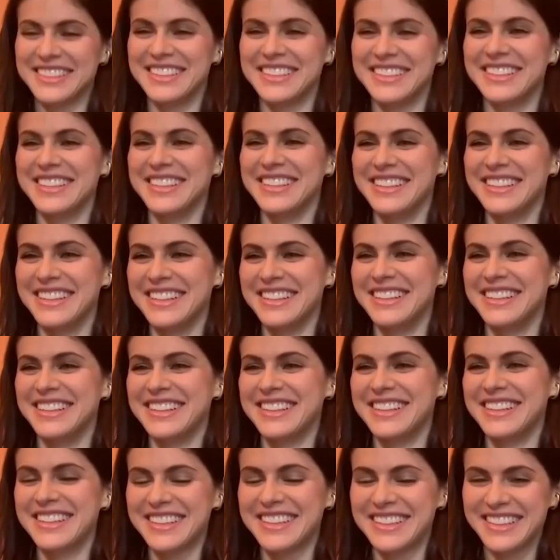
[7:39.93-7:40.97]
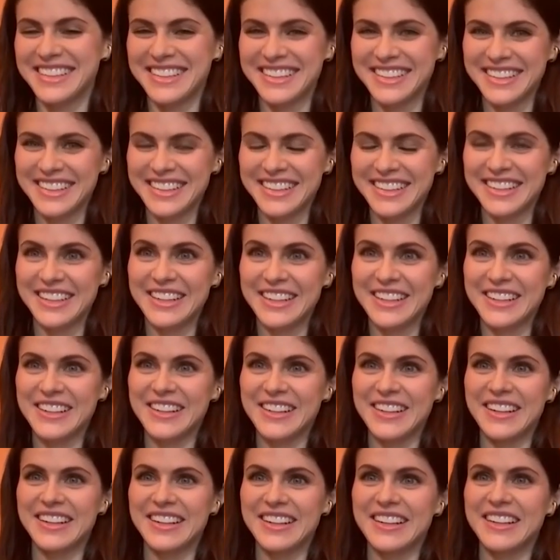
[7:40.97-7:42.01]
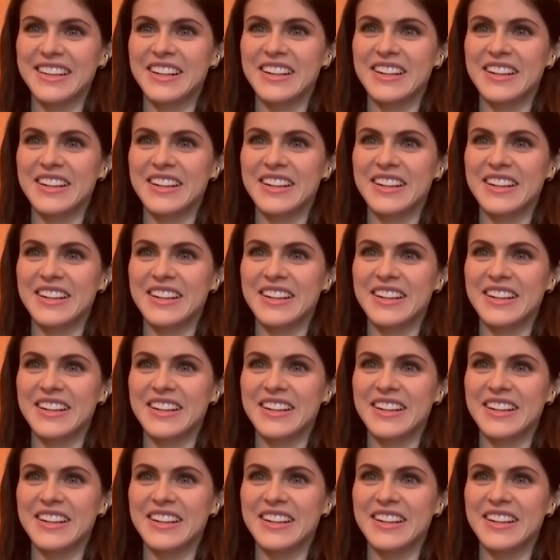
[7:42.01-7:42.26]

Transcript: (silent)